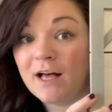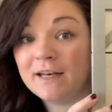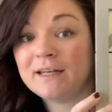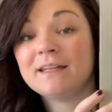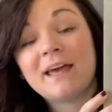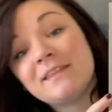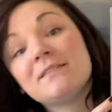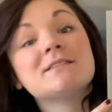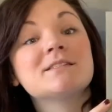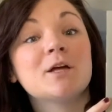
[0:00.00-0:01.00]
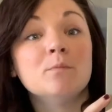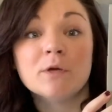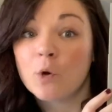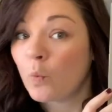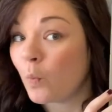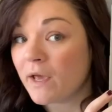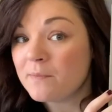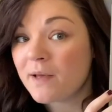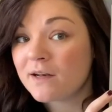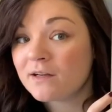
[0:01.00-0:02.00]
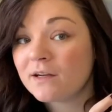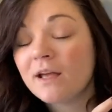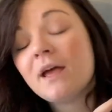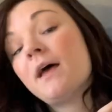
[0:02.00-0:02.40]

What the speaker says: on. I think this is going to be way better.